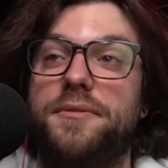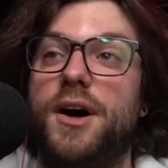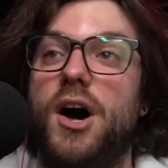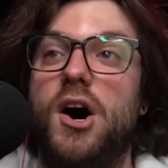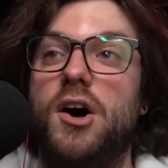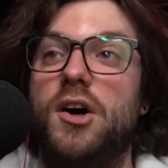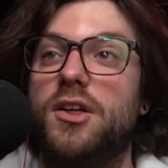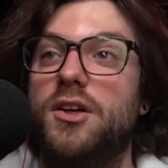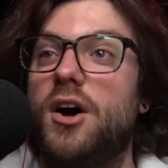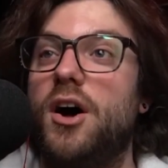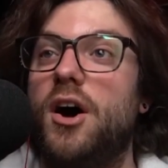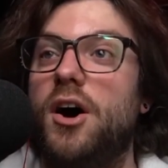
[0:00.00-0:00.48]

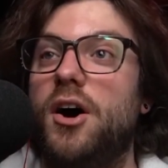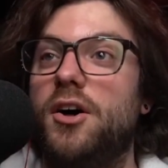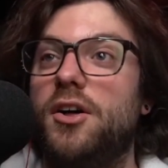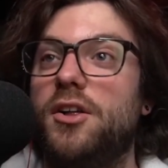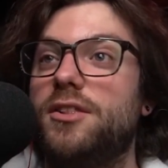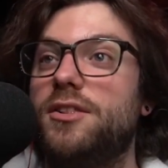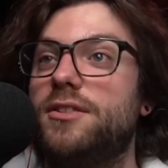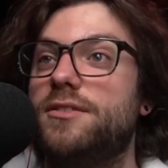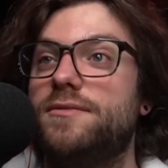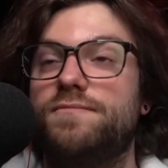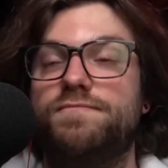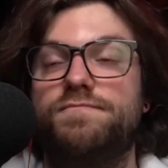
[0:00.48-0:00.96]
I'll
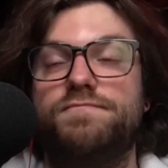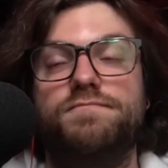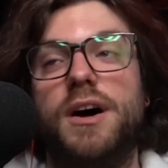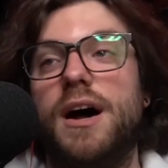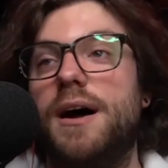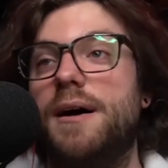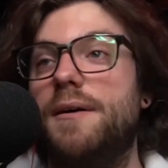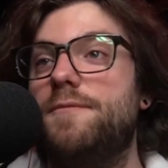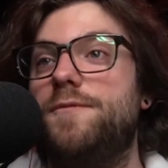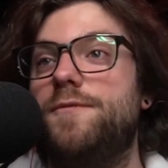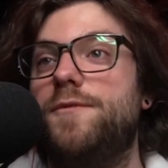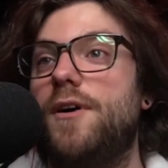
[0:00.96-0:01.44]

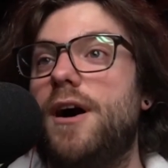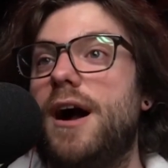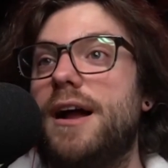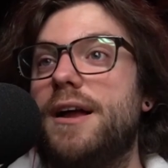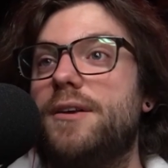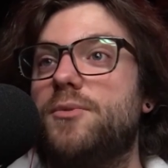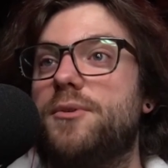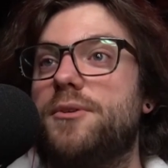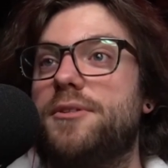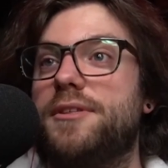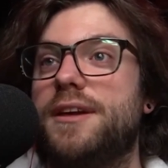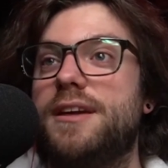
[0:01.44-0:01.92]
I'm fine
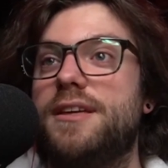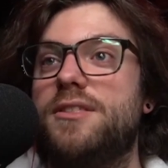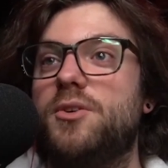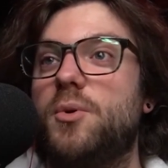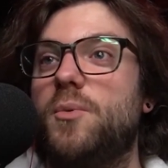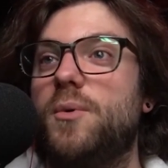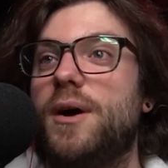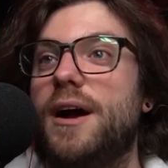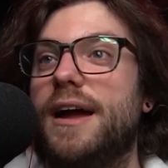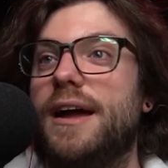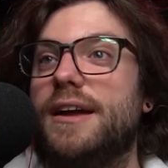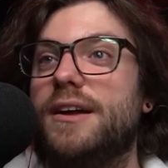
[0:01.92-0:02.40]
with either
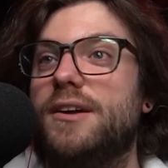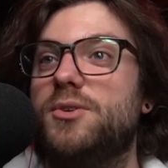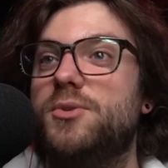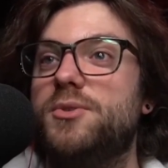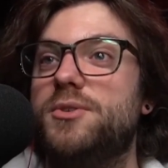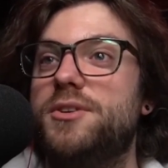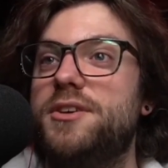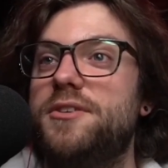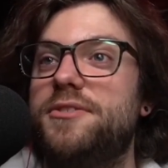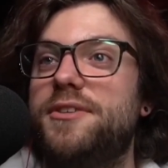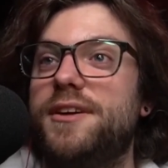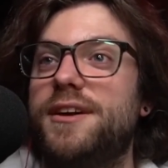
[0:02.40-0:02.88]
way. Who
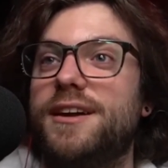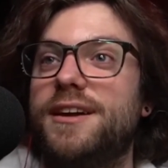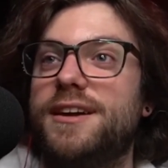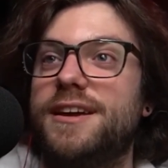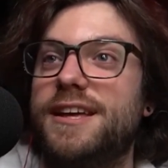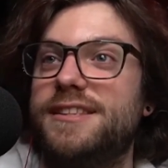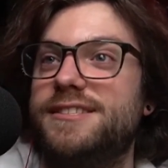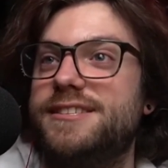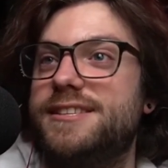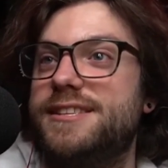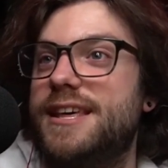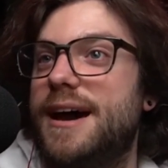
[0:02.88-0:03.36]
do you think
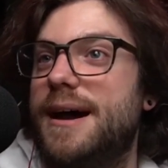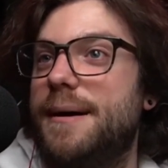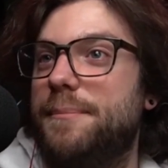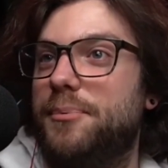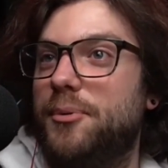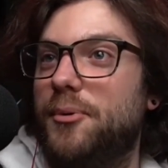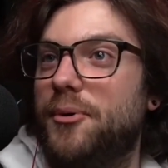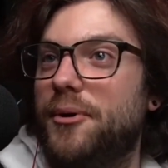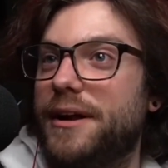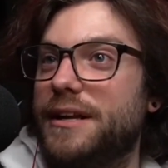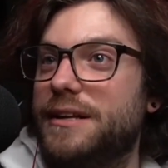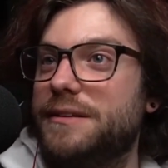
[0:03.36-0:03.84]
gets that
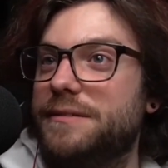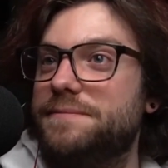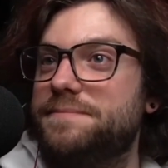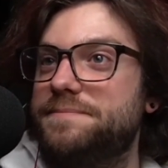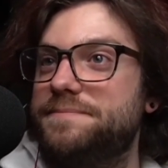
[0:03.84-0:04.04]
point?